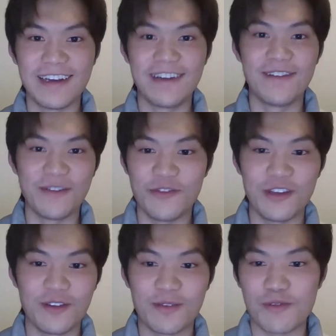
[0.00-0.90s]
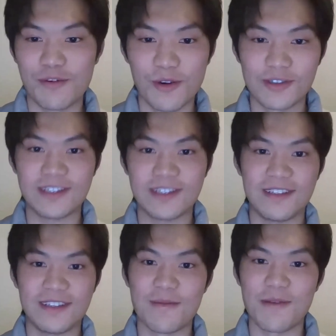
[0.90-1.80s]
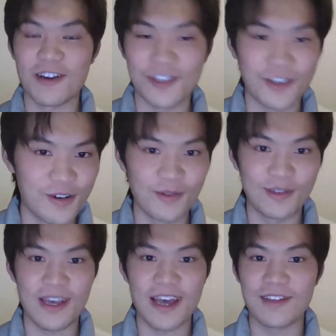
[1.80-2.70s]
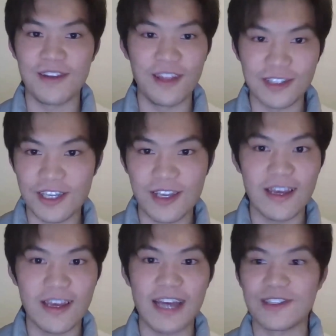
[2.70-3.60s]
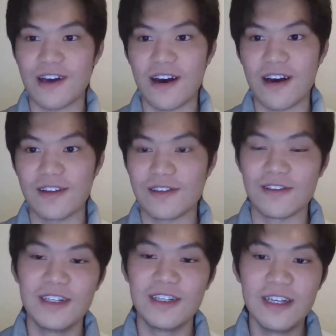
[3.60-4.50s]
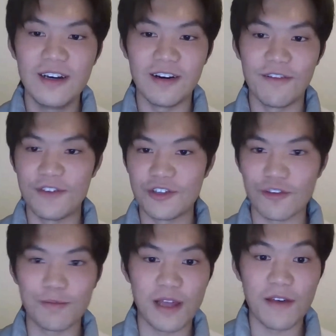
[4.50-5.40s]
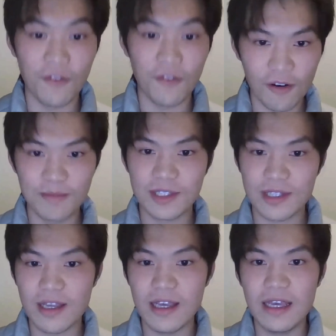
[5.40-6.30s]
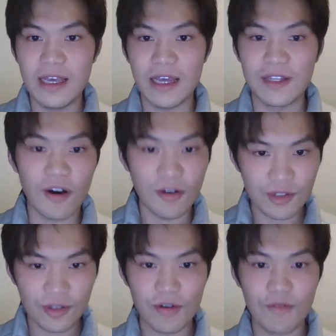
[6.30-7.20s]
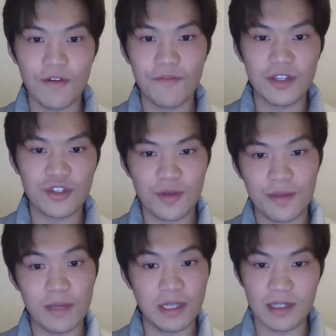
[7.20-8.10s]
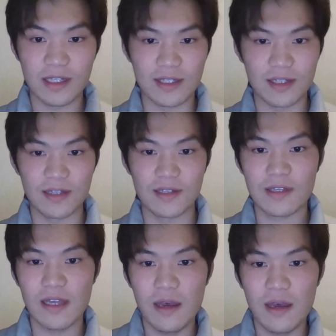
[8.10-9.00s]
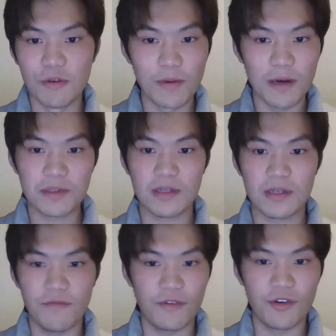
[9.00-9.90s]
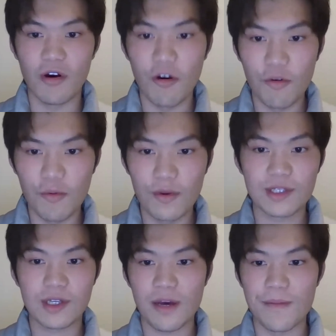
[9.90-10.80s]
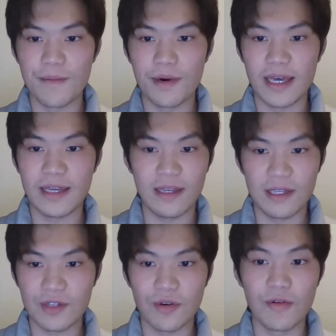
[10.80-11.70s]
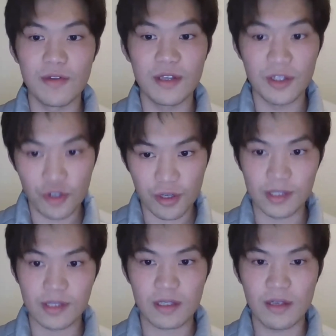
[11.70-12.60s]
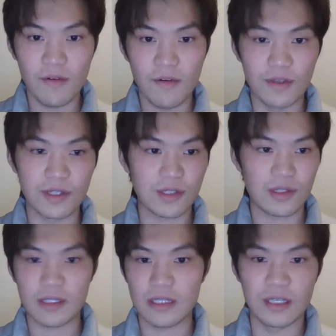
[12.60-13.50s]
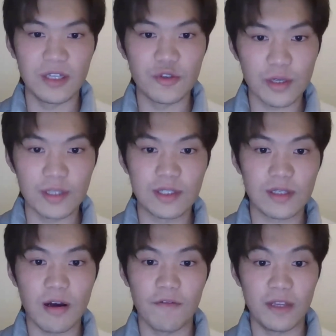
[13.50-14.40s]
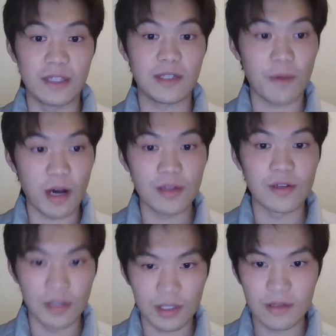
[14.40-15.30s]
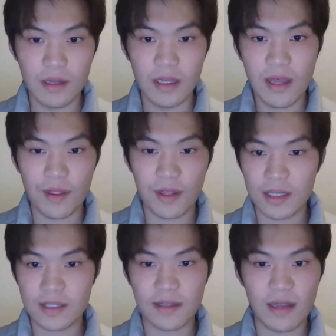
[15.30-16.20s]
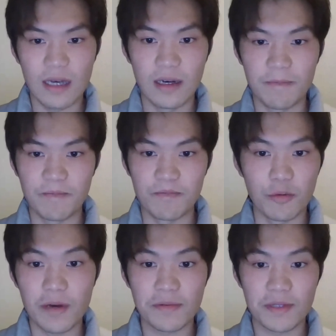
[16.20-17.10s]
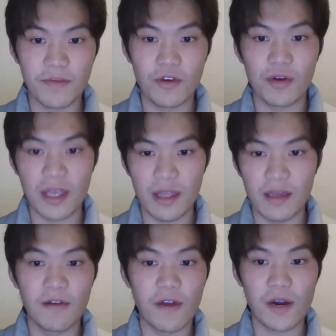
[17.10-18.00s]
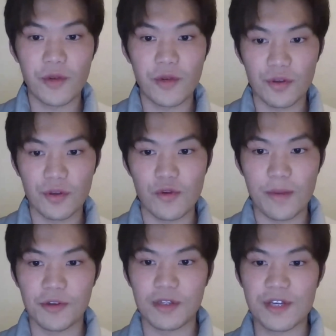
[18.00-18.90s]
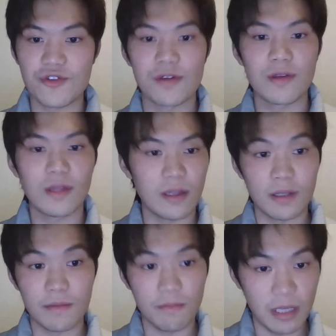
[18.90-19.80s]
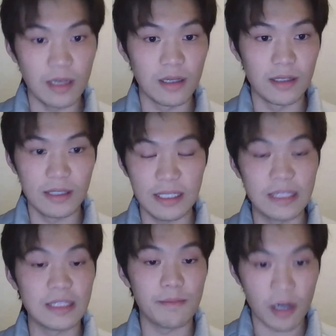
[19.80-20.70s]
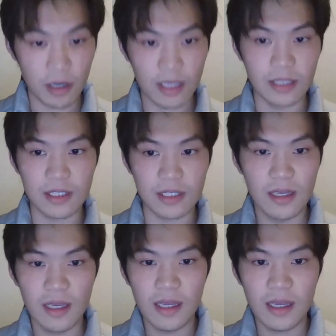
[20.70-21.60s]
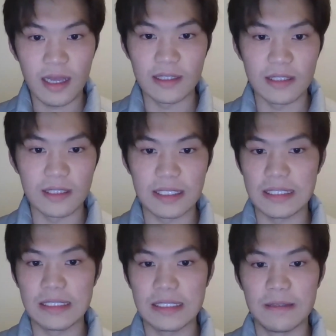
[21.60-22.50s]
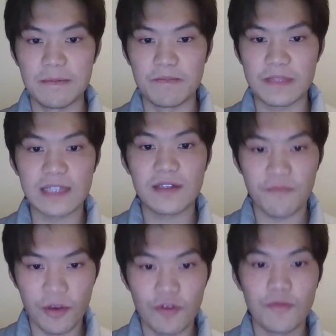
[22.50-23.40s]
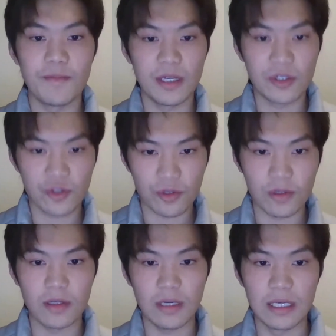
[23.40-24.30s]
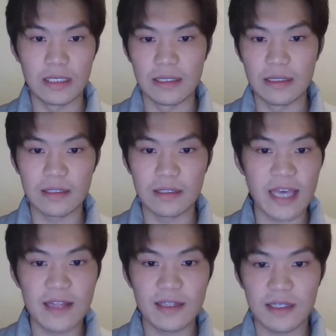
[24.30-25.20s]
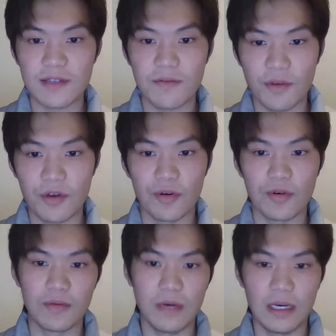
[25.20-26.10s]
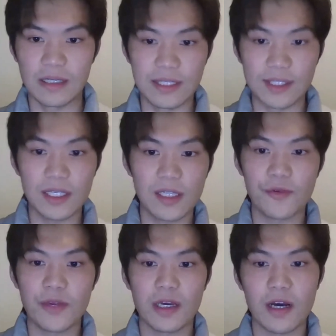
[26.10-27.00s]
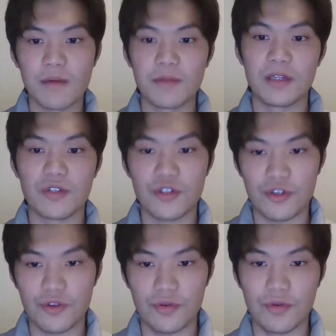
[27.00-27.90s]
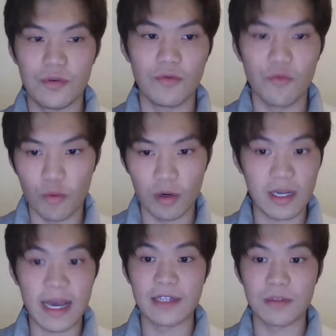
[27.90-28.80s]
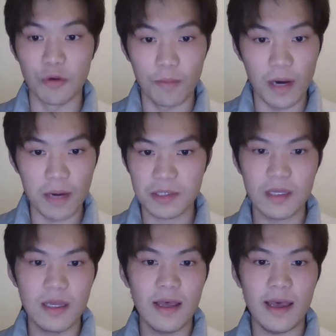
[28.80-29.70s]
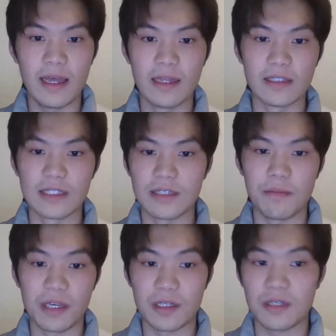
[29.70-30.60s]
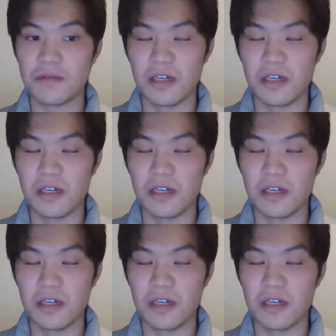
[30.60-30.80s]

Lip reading: We promote some articles at LinkedIn and other official platforms. And also when we doing businesses, Mobubs will always combine its own interests with the interests of its partners. Thus, Mobubs will gain a very good reputation in the market, and that will make sure candidates will considering coming to work at Mobubs and make a